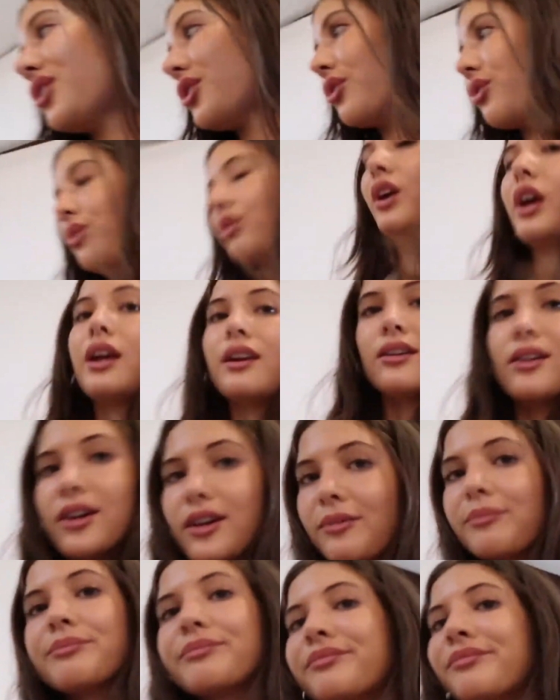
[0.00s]
you're a
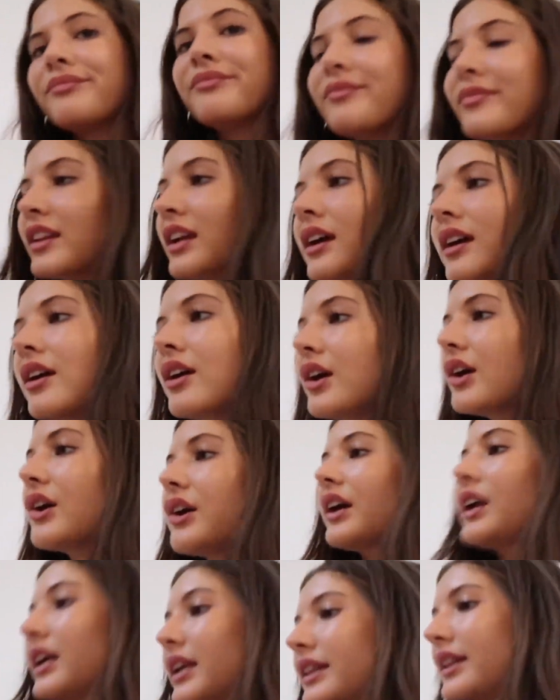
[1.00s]
creator
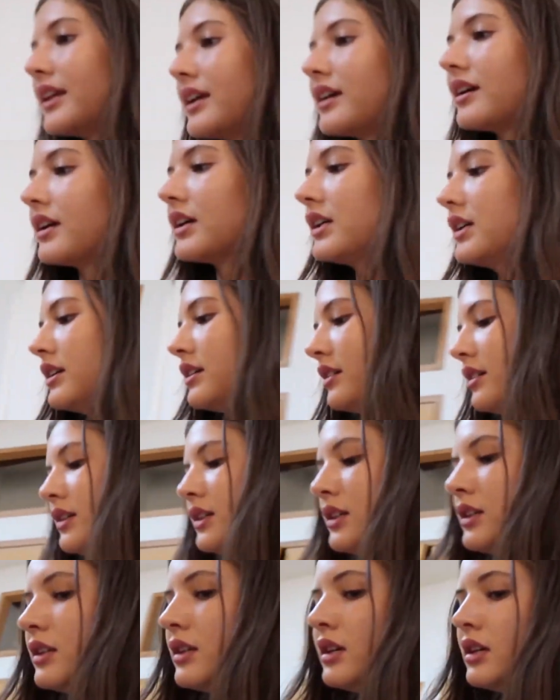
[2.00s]
or anything,
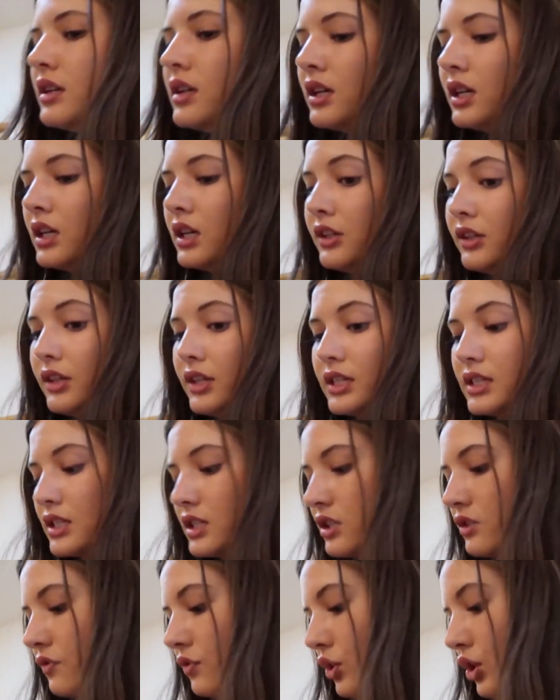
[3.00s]

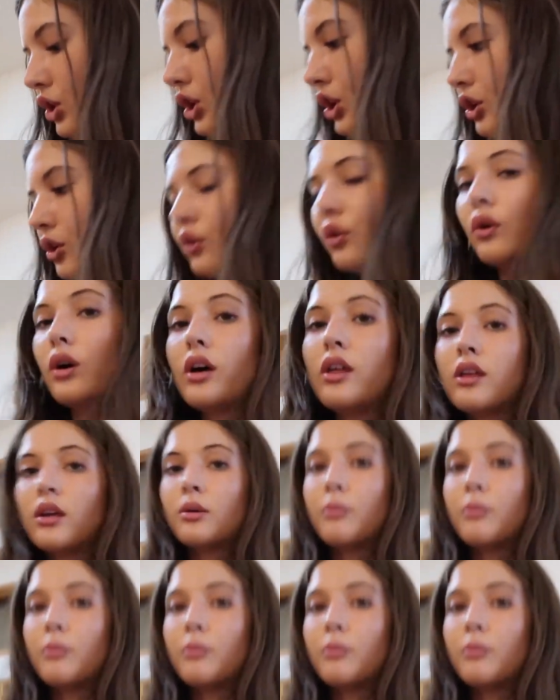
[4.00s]
this is for you.